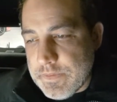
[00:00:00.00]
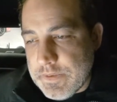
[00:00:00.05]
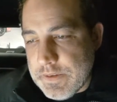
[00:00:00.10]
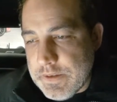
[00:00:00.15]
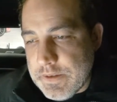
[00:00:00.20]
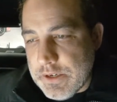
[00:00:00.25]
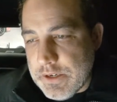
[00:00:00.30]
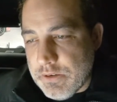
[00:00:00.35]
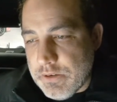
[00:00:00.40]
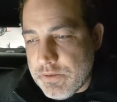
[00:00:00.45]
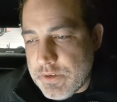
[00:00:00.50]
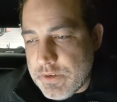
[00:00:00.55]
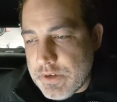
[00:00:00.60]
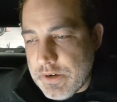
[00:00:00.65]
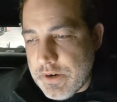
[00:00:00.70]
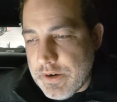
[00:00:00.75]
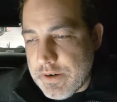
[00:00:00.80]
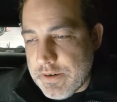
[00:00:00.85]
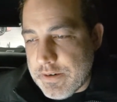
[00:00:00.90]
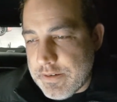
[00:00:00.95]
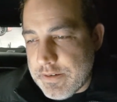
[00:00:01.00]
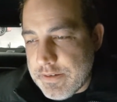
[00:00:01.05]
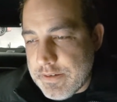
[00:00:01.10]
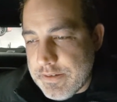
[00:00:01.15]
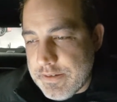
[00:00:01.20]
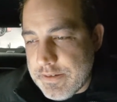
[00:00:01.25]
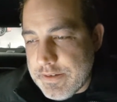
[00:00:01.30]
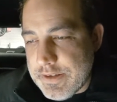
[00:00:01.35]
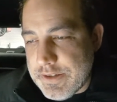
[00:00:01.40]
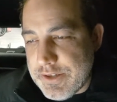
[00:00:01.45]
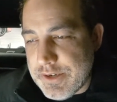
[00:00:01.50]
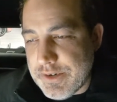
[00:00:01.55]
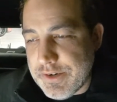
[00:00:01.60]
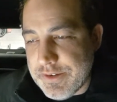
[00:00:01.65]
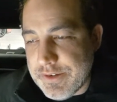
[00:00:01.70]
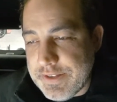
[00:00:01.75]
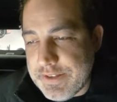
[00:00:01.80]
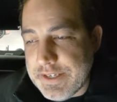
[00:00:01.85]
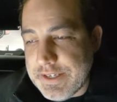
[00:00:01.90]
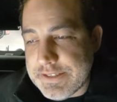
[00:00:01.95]
you know, there are
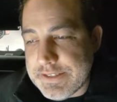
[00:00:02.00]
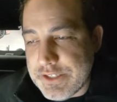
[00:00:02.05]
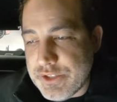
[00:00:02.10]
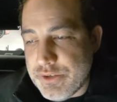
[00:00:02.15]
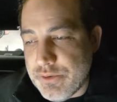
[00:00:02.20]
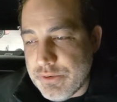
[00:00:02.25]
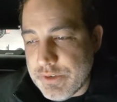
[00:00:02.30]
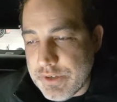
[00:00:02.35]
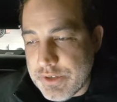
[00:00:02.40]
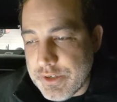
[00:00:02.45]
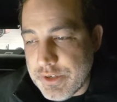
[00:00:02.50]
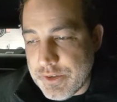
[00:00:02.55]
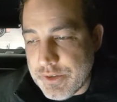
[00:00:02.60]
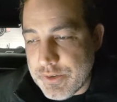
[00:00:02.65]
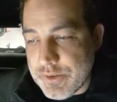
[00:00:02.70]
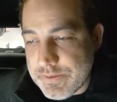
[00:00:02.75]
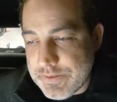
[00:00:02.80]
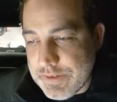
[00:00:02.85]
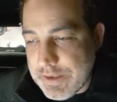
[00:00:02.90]
things that you can do.